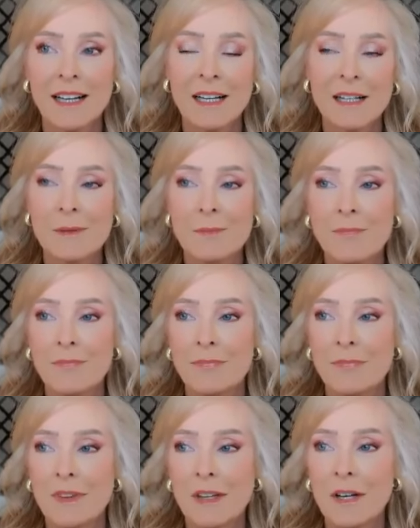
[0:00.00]
um,
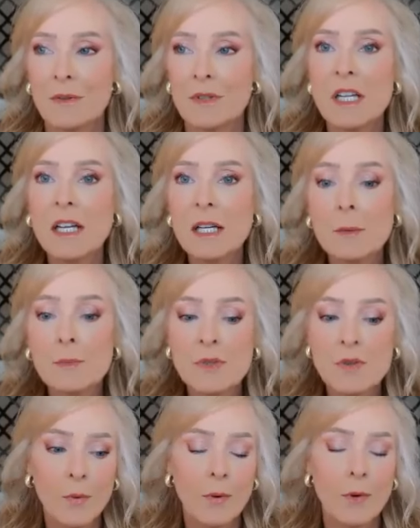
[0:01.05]
you know,
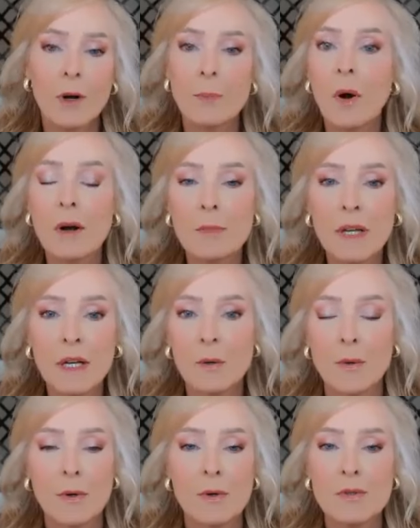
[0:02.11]
tips for apartment
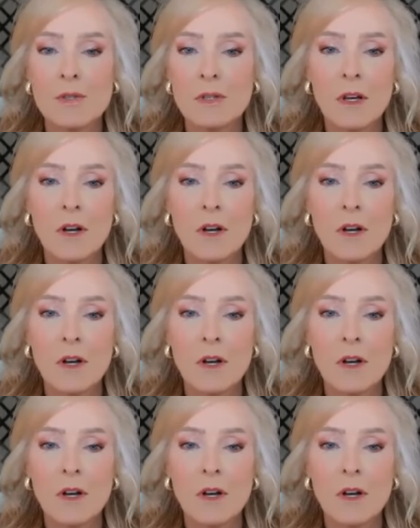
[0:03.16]
owners.